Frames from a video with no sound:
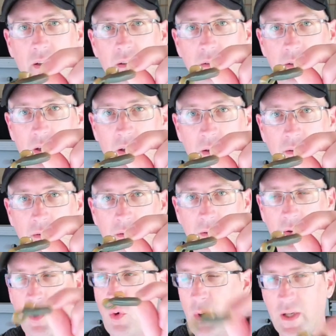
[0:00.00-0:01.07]
So
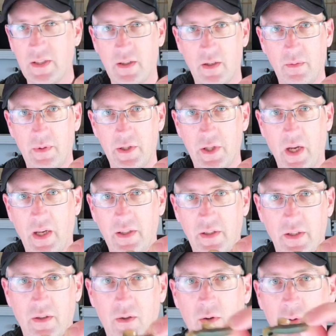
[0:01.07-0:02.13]
always got to be
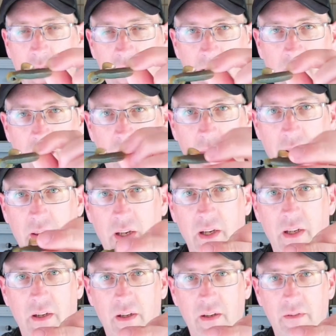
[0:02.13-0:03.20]
changing, always got to be
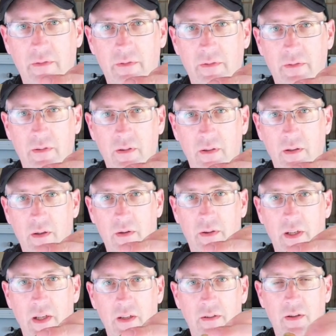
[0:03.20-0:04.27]
thinking of new
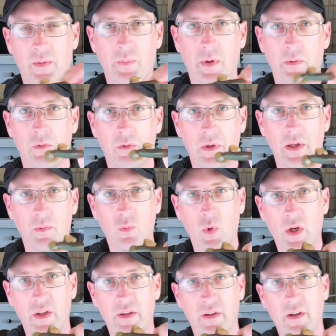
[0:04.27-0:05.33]
things. I probably
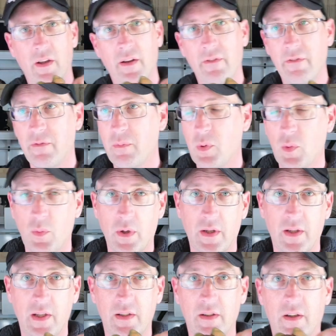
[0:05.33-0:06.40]
wouldn't have put one of
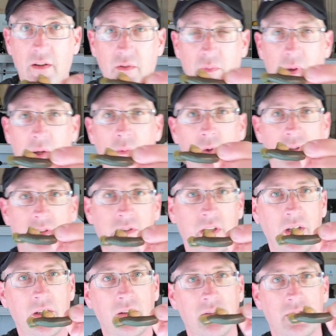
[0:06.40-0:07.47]
these on if Pete wasn't there.